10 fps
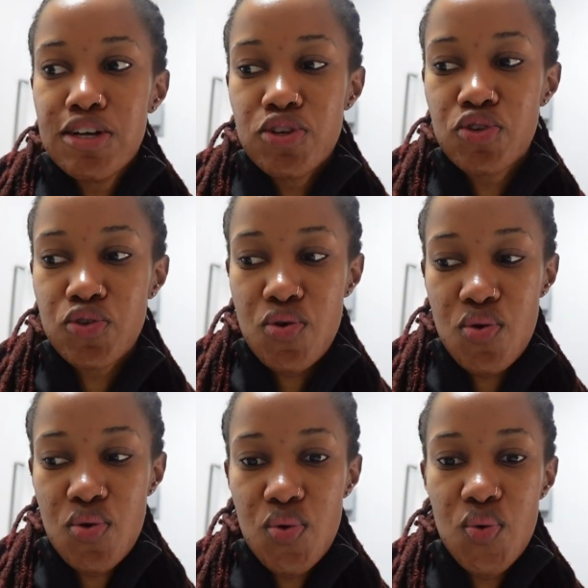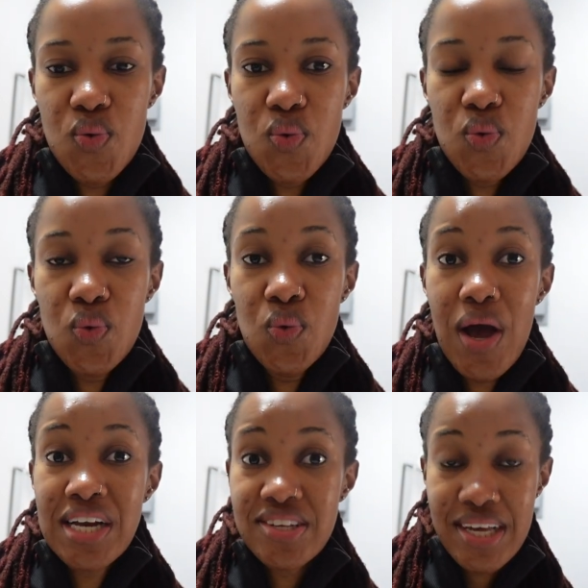So
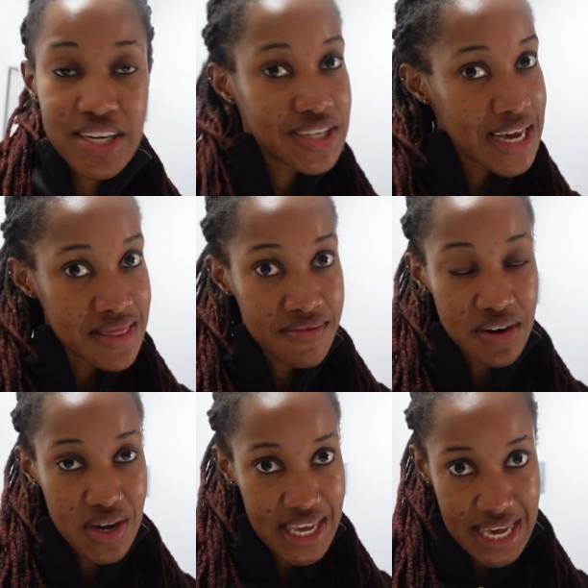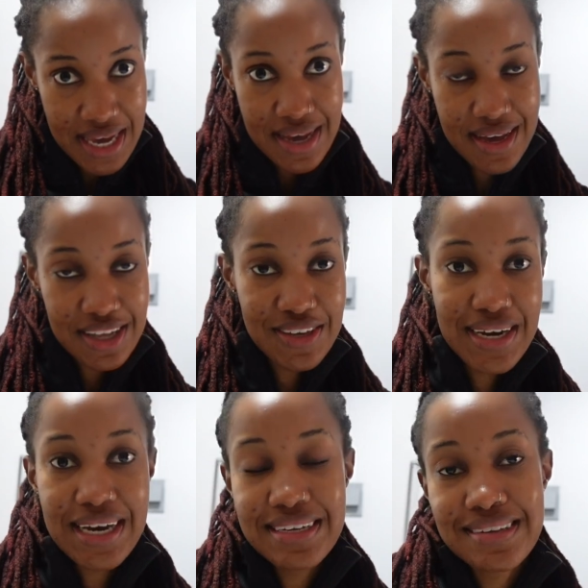I decided to end the vlog here, you
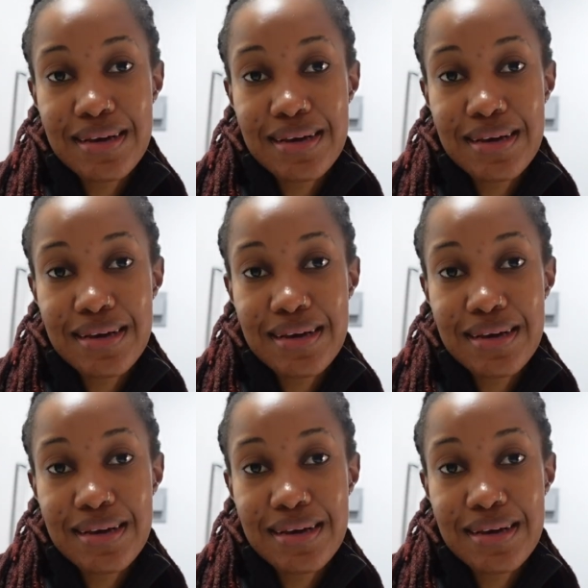guys.